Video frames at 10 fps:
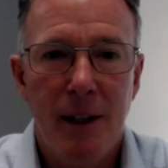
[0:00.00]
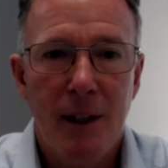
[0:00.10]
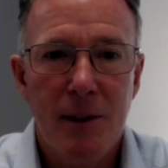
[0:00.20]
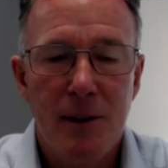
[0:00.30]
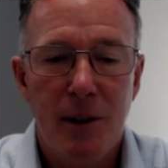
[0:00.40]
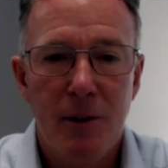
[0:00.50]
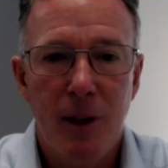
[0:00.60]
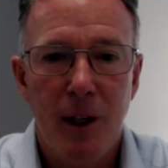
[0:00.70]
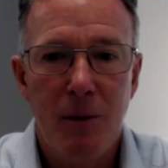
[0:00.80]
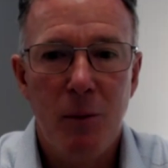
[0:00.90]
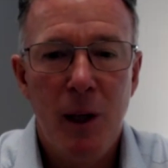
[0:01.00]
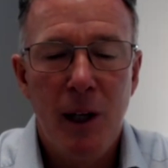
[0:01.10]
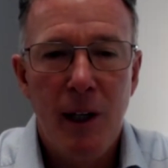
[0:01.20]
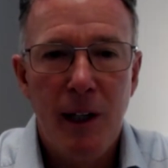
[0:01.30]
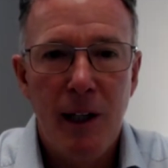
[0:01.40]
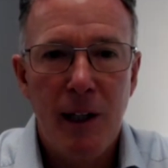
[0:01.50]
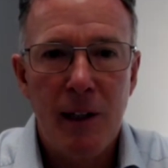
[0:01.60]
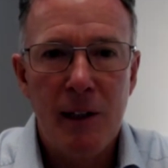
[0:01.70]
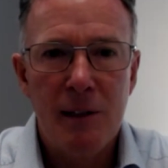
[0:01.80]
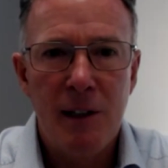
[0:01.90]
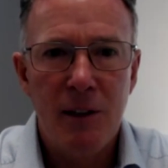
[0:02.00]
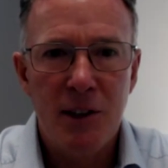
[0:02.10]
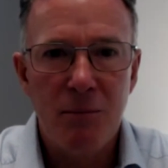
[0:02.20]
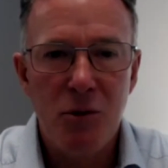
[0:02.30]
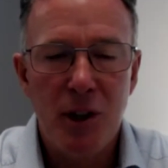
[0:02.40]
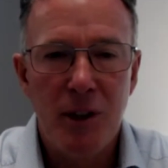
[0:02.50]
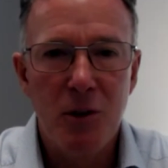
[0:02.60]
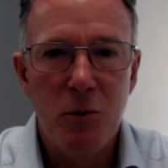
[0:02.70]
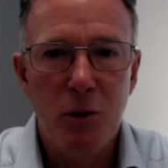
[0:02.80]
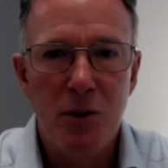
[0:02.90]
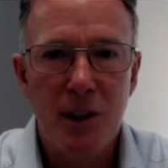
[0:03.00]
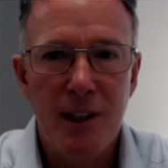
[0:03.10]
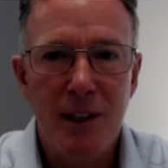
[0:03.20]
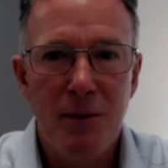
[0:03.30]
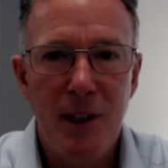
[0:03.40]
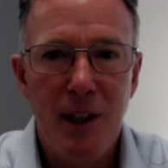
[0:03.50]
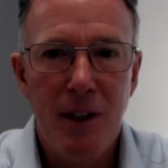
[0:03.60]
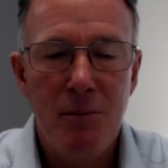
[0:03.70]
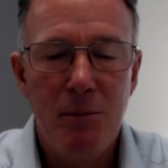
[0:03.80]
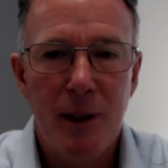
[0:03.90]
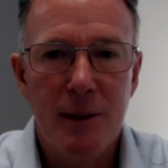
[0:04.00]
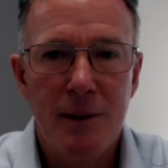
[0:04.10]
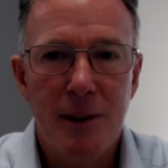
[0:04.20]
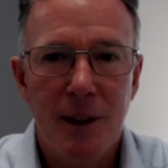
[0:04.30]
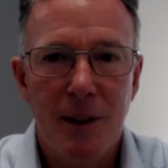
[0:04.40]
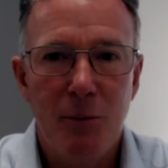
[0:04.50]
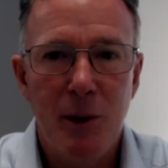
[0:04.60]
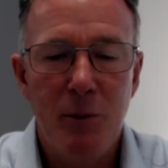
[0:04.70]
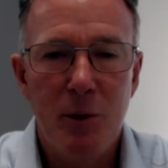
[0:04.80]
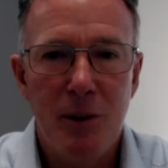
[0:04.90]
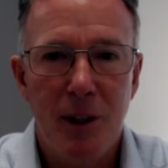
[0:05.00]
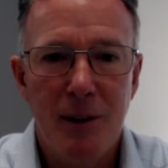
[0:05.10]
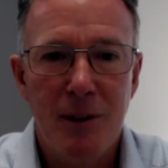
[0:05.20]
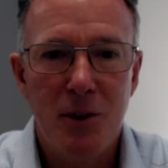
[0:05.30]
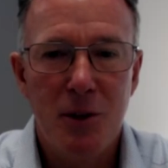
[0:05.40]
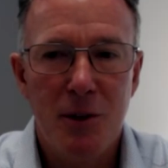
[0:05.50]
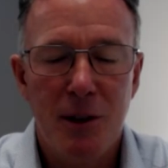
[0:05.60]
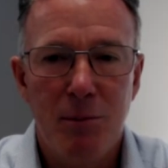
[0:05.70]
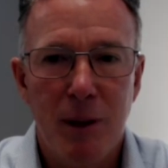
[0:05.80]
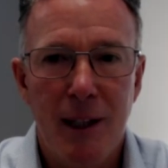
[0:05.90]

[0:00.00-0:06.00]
So I know some shareholders would have seen the video, but we would like to just play it